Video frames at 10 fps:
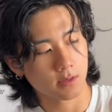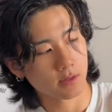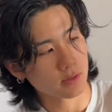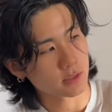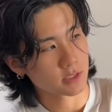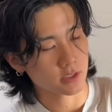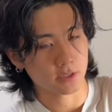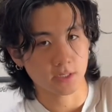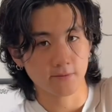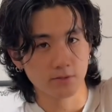This is a
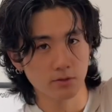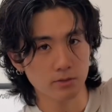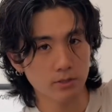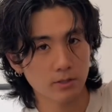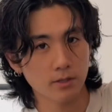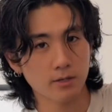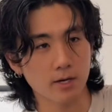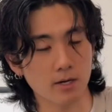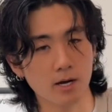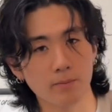Deftones hoodie
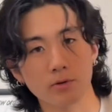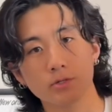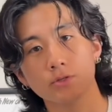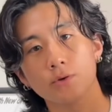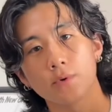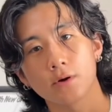that I personally wear